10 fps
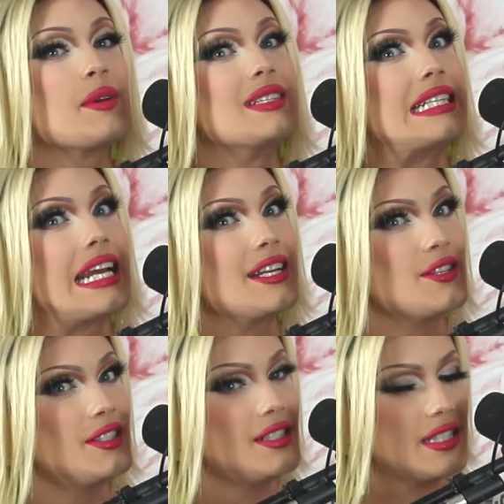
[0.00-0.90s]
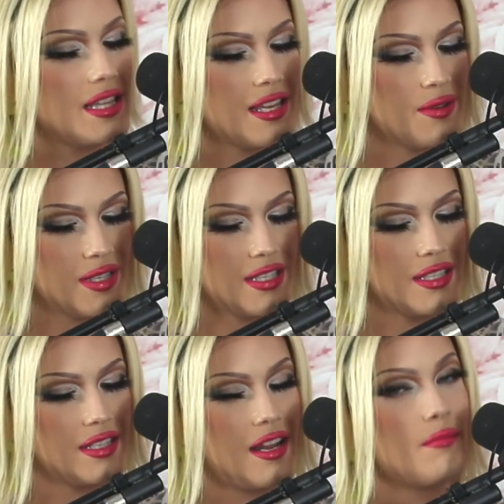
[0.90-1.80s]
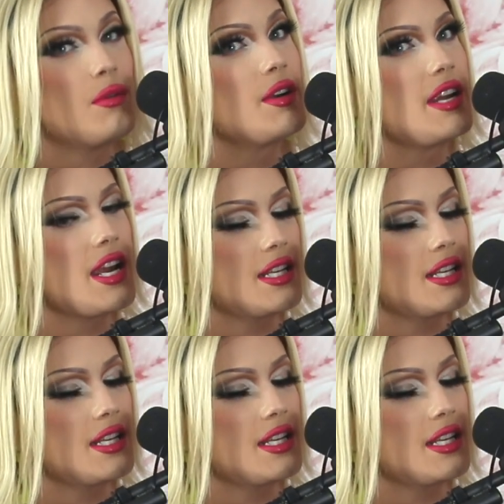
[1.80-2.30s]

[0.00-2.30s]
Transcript: about Daniel. Cynthia was not born yet.